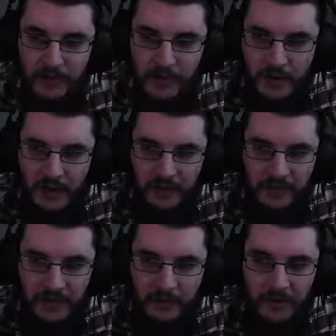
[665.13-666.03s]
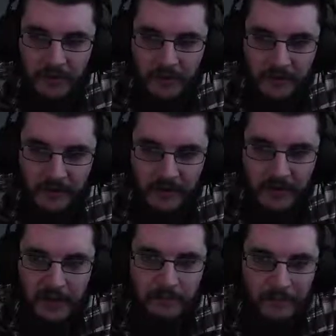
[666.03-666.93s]
Tune up separate
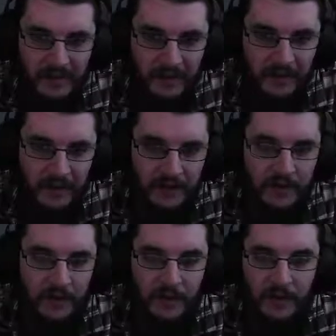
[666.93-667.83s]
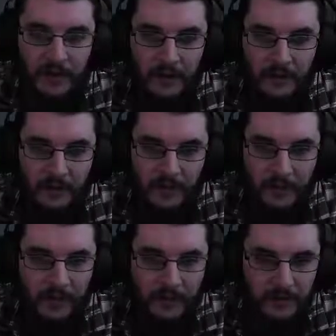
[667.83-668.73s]
zealot baseline.
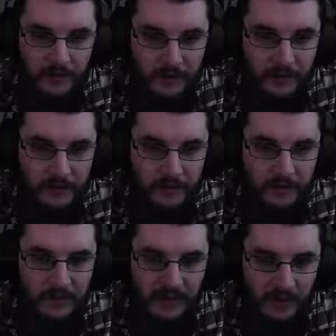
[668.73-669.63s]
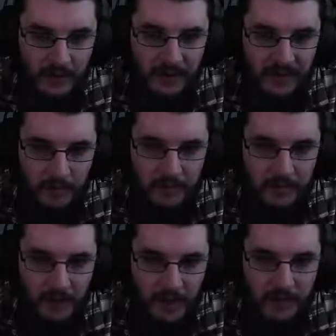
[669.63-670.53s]
Set up separate
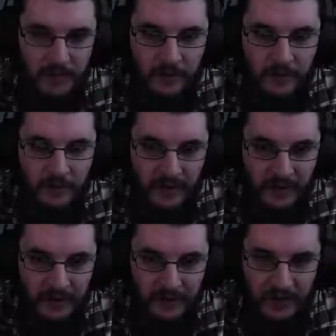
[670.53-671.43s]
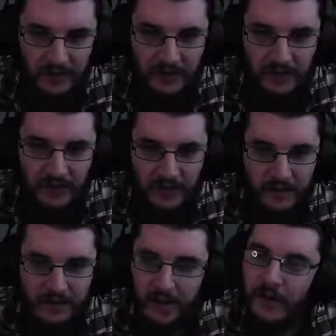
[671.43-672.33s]
dodge curve for zealot class.
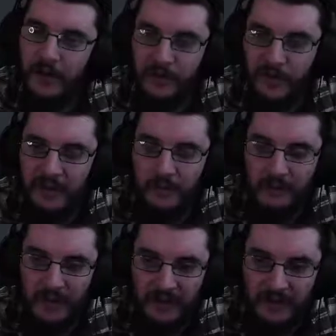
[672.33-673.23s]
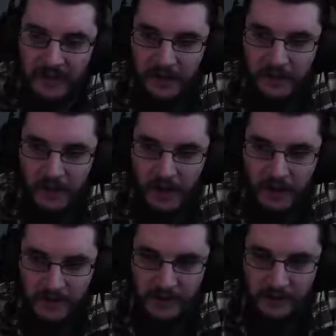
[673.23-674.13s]
Increase baseline
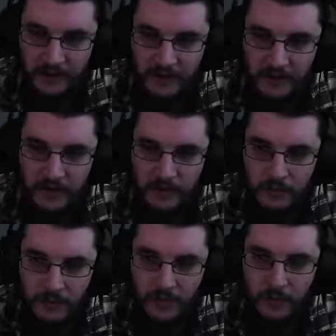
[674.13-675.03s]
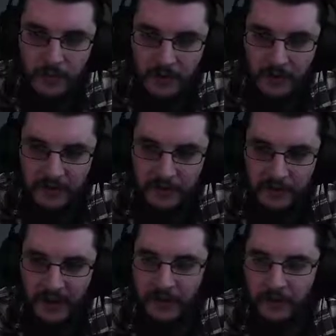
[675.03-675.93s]
dodge distance to
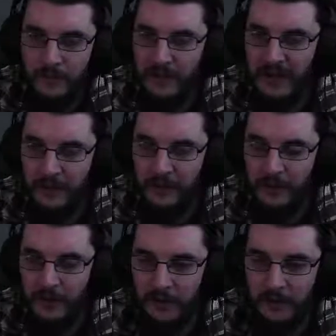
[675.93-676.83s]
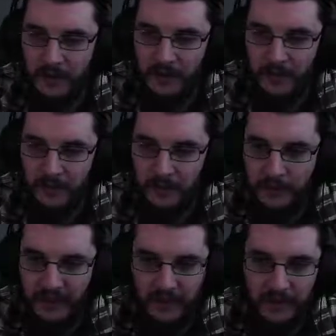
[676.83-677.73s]
2.75 meters over 0.4
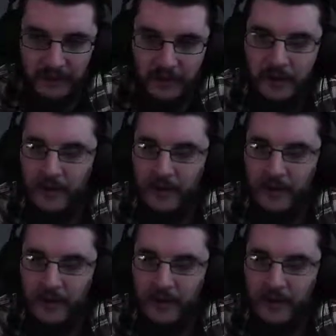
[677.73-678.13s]
seconds.